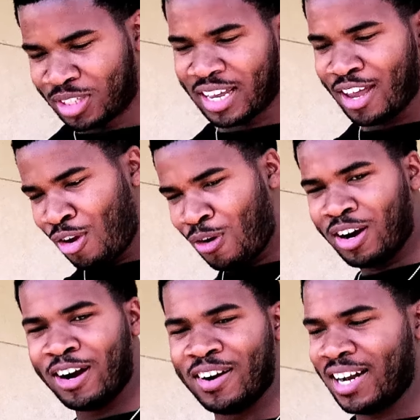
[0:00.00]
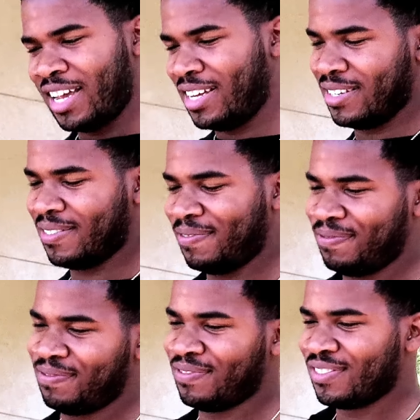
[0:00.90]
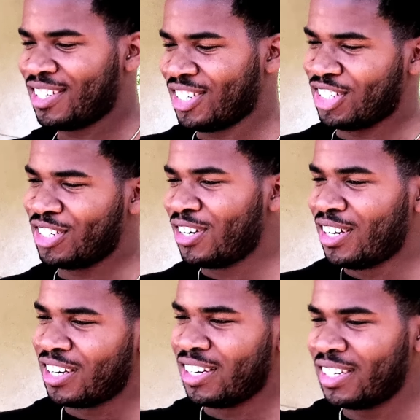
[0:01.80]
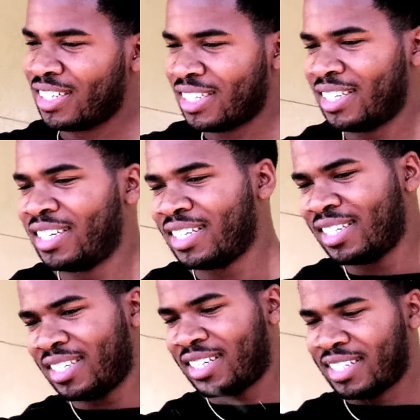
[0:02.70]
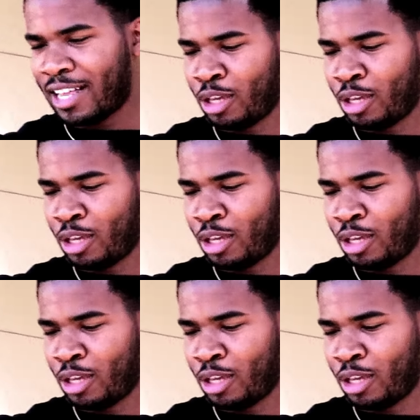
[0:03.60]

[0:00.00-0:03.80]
saying, you're gonna learn today. So she's gonna learn. Because at